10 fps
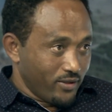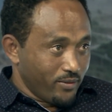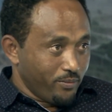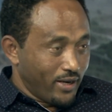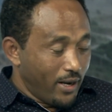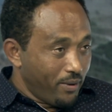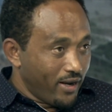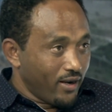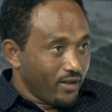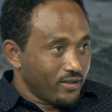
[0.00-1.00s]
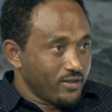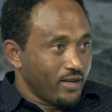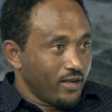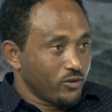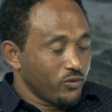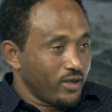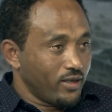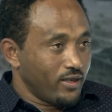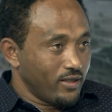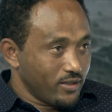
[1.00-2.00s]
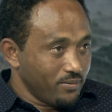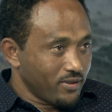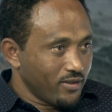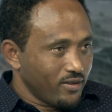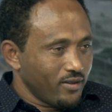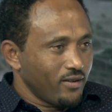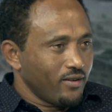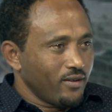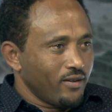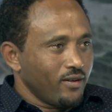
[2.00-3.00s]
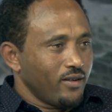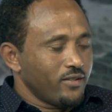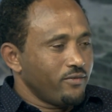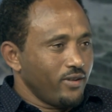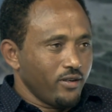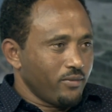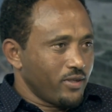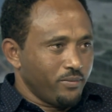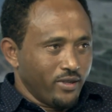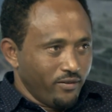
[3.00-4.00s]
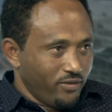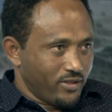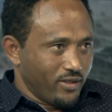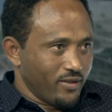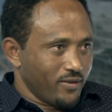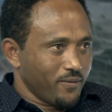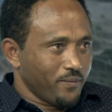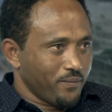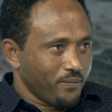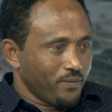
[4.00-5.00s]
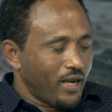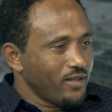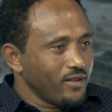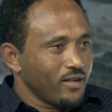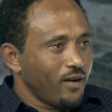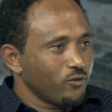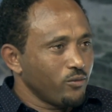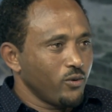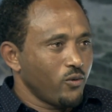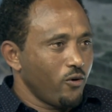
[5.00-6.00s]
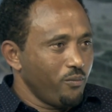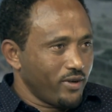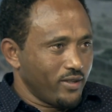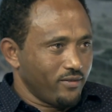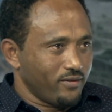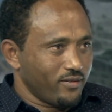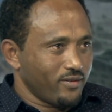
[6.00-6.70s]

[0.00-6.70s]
riparian countries like Sudan and Egypt, it's very much beneficial. I think they have to be cooperative.